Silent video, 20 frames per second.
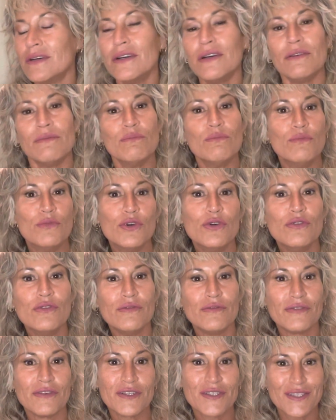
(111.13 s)

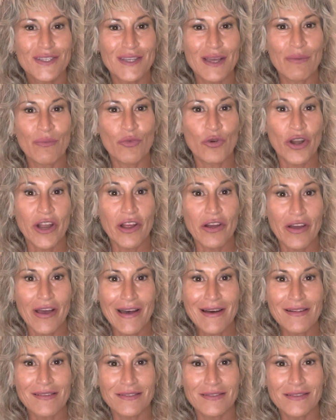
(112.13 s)
move somewhere
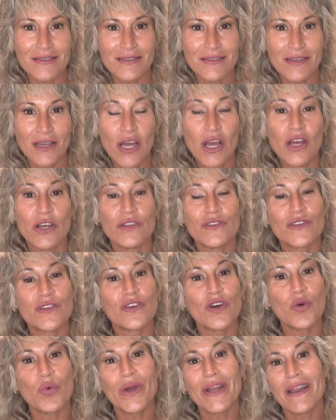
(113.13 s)
else. So
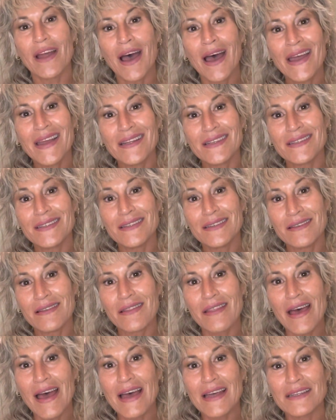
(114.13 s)
when I did
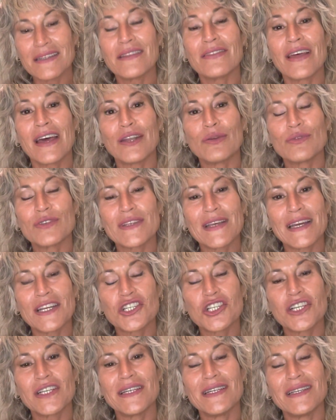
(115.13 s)
that, and that was
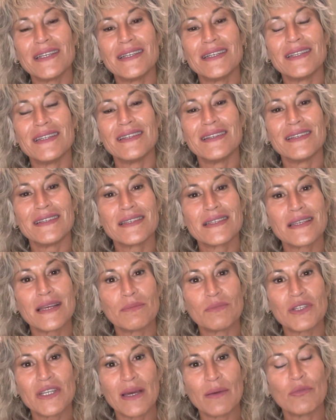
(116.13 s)
actually in
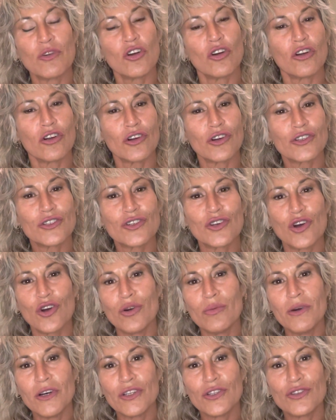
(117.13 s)
September or
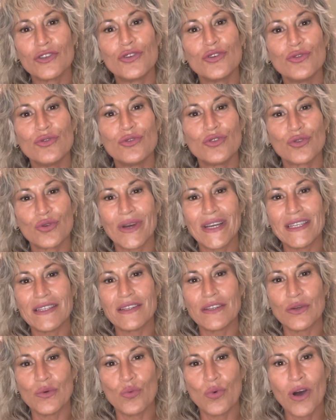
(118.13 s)
October
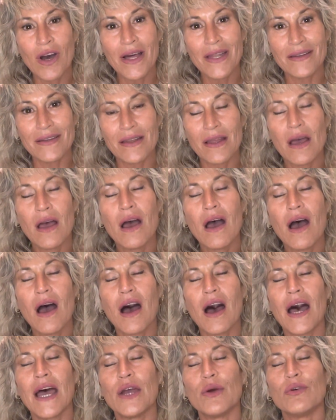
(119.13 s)
2021,
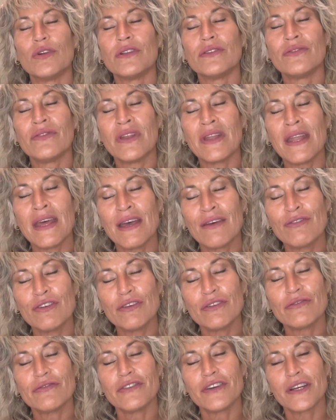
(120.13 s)
I will never
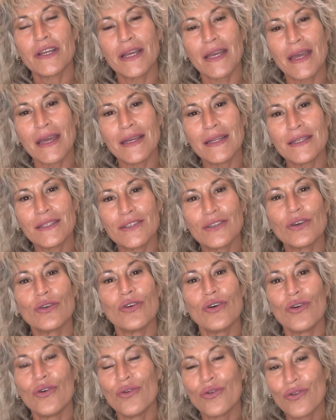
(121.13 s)
forget
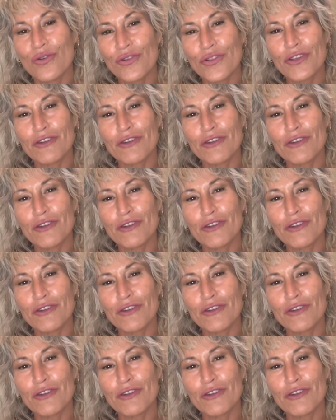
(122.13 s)
all the